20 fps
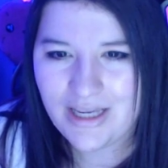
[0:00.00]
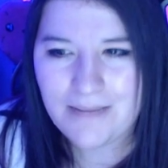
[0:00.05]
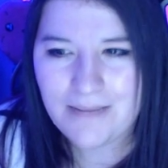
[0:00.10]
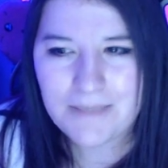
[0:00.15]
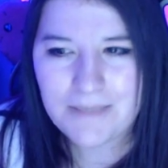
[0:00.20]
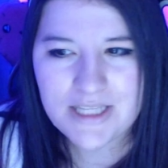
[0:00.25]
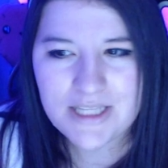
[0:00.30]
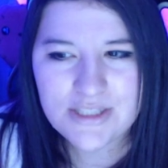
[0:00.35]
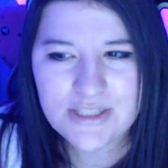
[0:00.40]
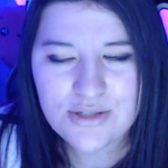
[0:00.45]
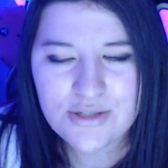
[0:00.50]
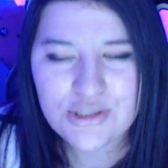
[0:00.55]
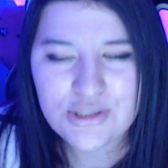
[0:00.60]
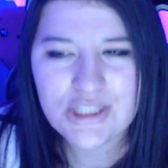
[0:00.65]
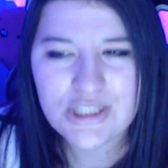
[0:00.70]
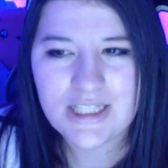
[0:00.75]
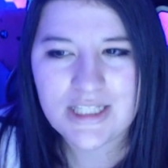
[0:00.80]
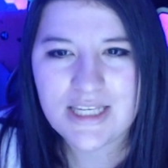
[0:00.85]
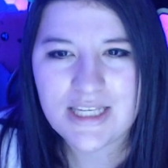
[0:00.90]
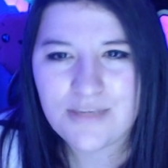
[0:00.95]
Because
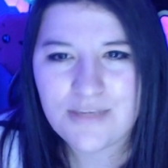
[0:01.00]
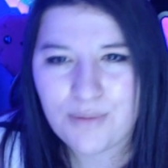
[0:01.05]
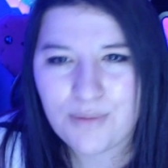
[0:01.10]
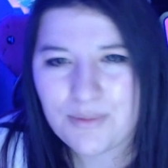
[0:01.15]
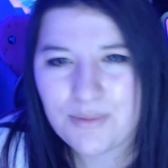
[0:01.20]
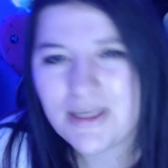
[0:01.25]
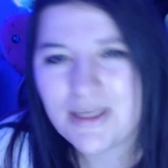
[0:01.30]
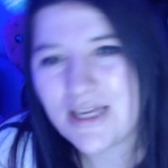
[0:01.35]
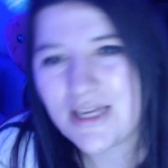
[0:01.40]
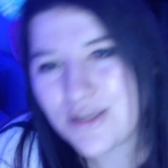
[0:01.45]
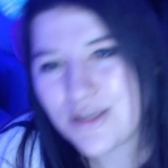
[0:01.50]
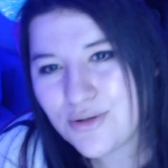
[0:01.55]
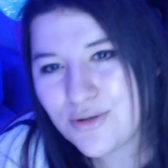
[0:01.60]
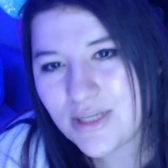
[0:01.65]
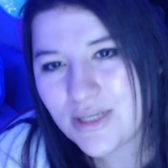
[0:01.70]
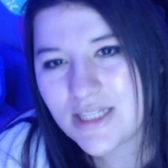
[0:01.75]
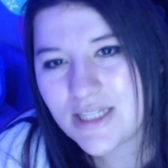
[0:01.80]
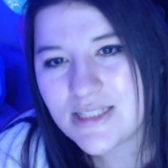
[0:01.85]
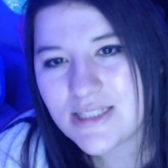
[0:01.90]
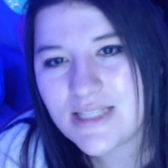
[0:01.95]
usually when we get
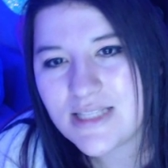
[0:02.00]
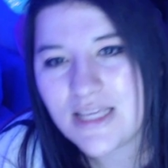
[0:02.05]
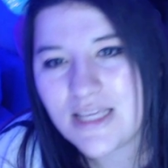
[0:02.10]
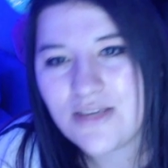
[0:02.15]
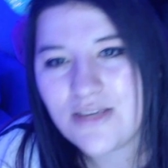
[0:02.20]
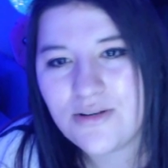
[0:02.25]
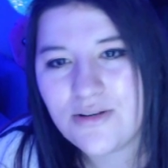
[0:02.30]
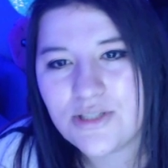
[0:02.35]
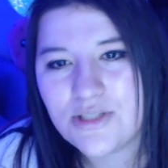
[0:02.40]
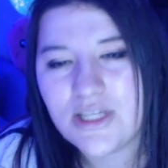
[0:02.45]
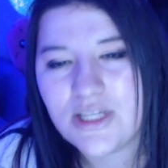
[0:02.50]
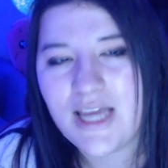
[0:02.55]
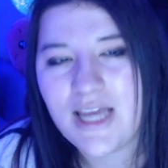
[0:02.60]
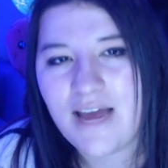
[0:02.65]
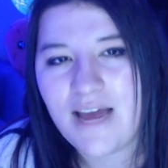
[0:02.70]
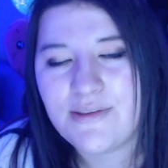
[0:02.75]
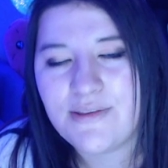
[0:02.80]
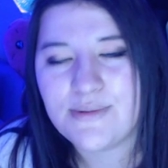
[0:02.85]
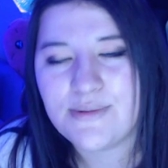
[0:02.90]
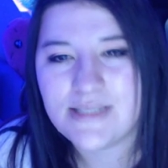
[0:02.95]
units, they usually
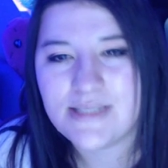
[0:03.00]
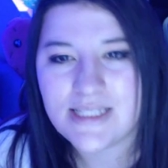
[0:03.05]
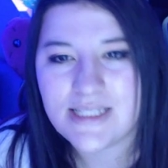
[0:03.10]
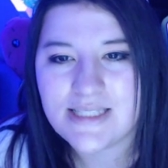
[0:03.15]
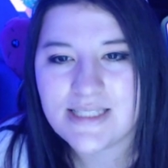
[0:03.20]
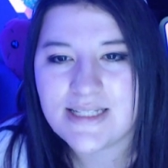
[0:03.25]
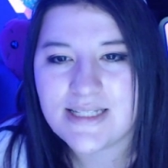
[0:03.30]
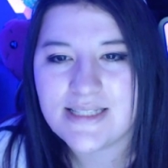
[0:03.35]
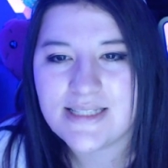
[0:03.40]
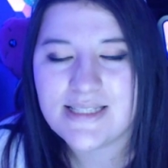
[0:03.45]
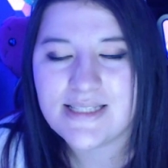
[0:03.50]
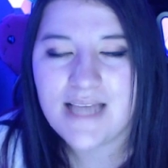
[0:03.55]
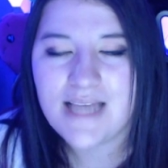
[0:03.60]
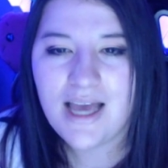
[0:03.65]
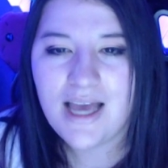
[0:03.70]
have the resistance